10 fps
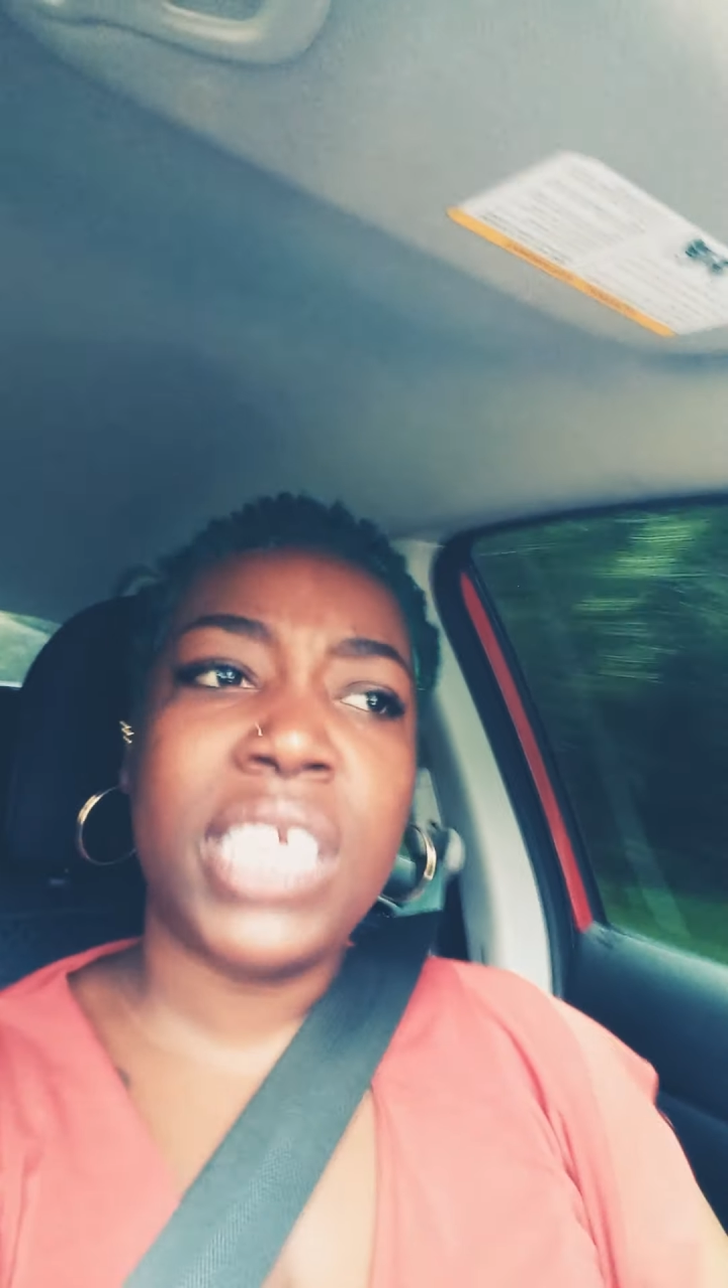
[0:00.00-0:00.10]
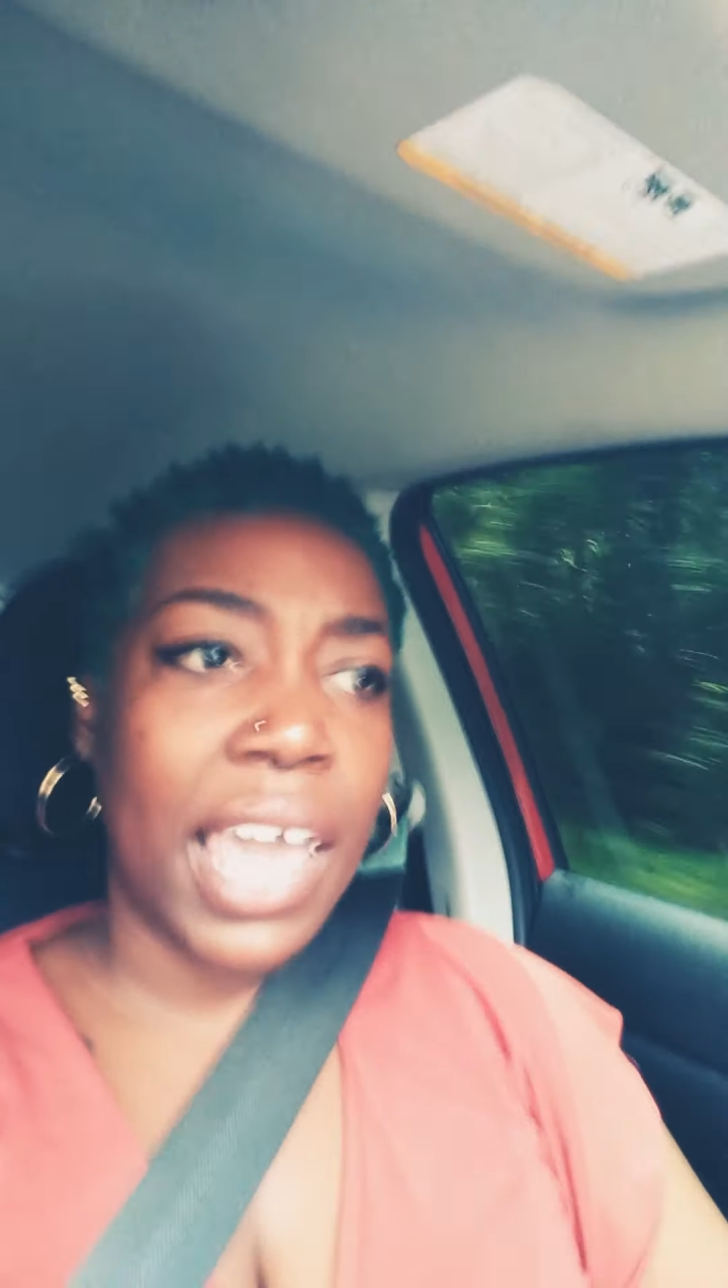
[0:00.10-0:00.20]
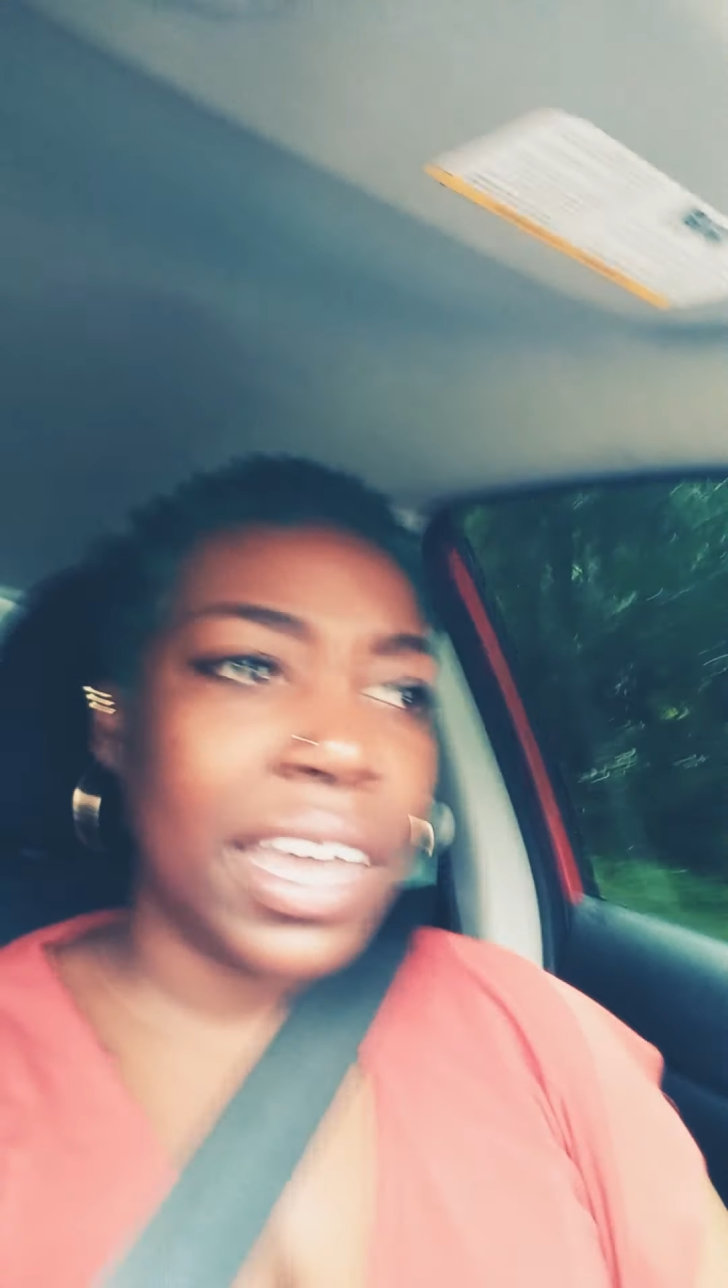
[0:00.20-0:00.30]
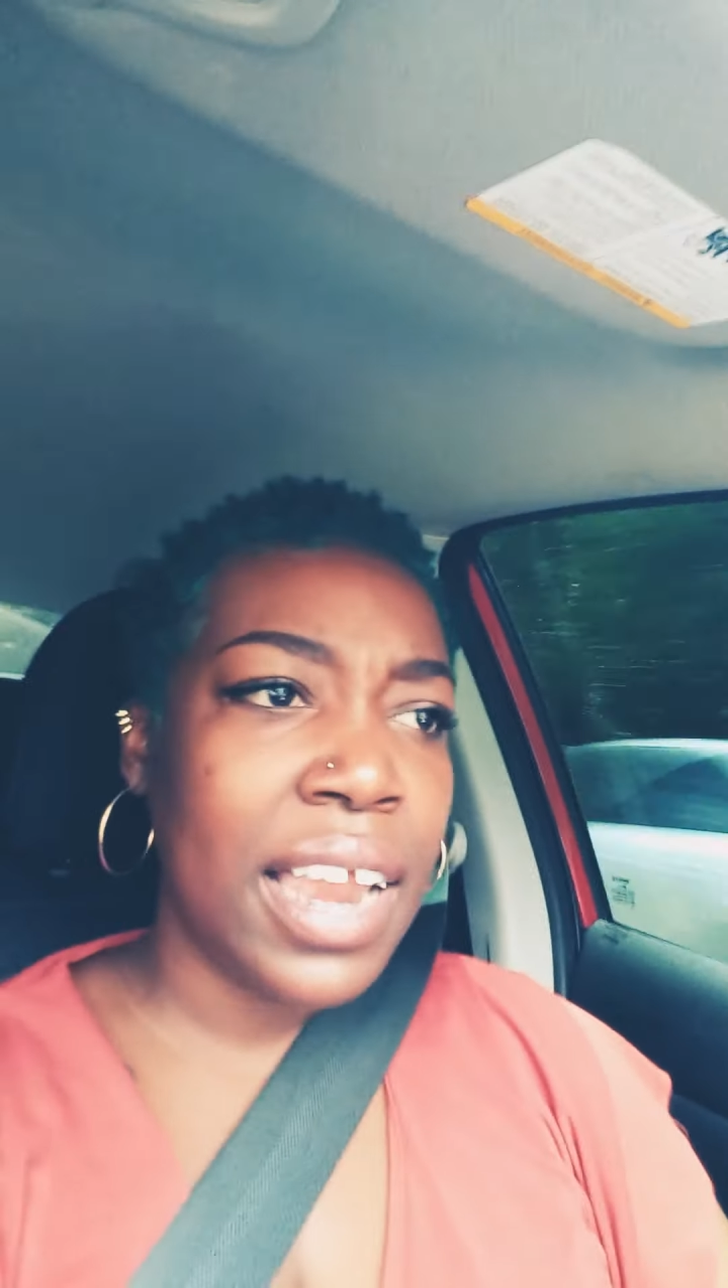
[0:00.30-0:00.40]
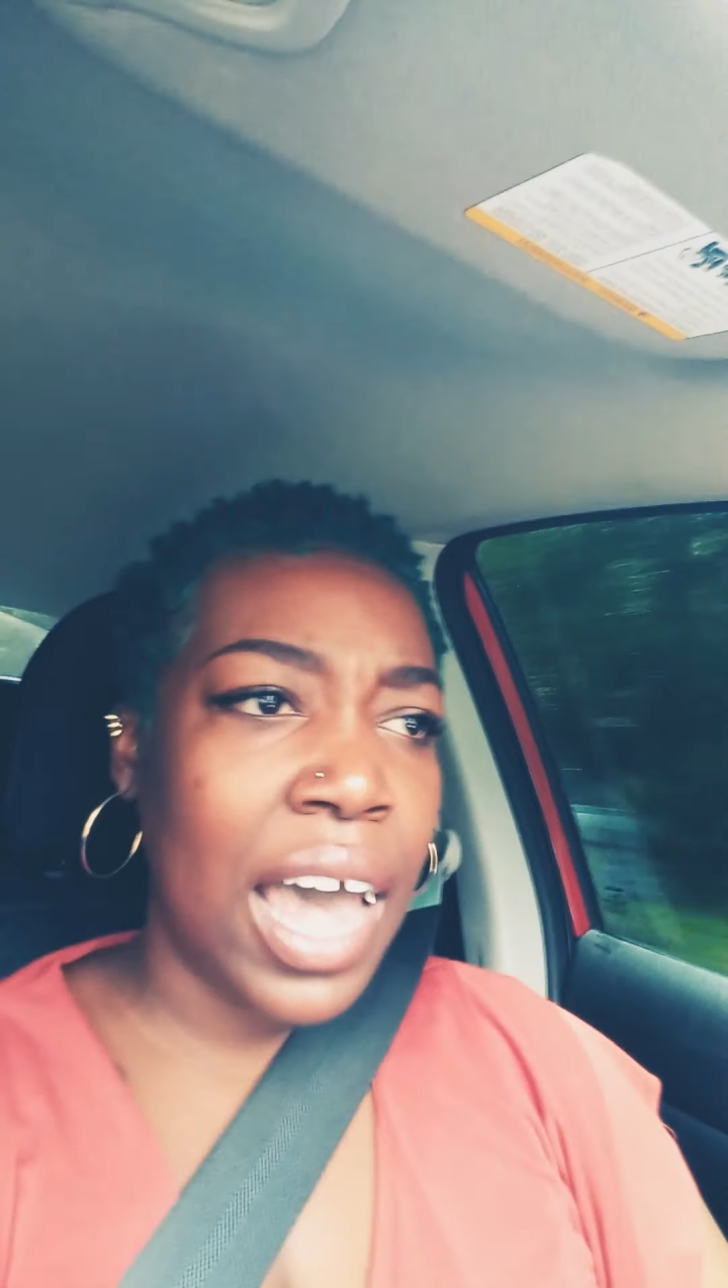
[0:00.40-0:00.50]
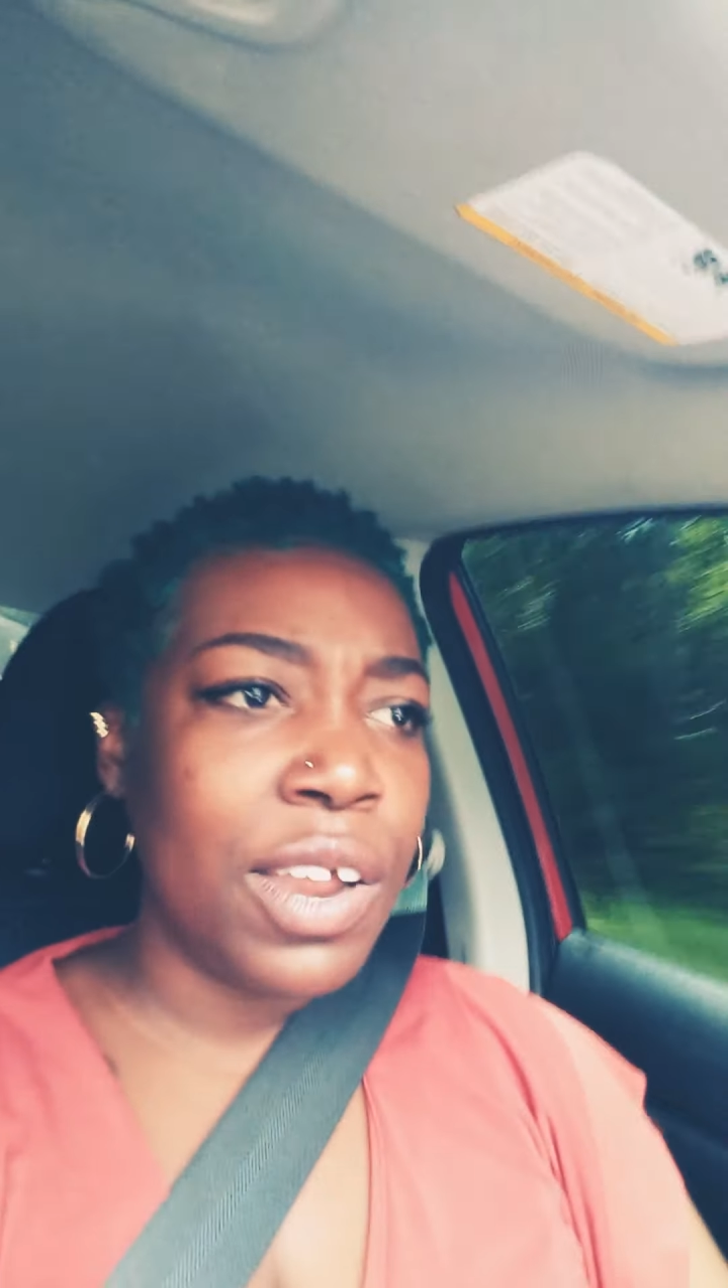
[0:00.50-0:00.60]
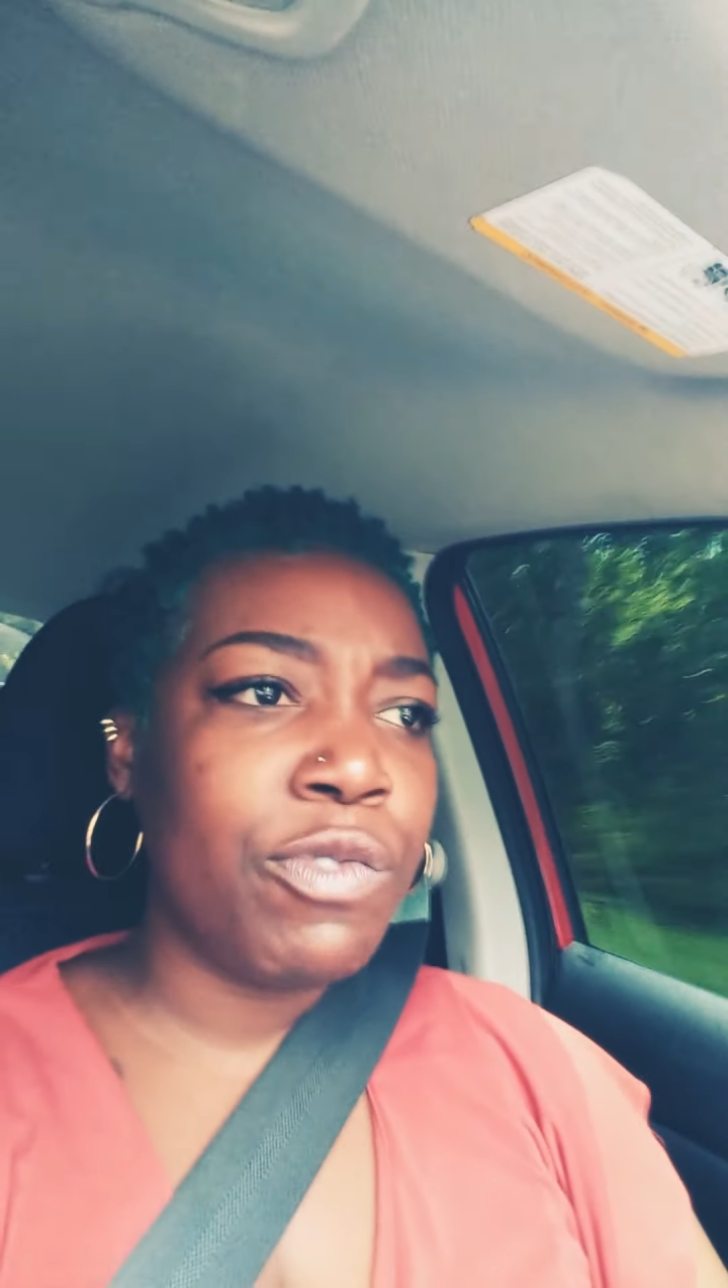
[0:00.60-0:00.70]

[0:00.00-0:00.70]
taken out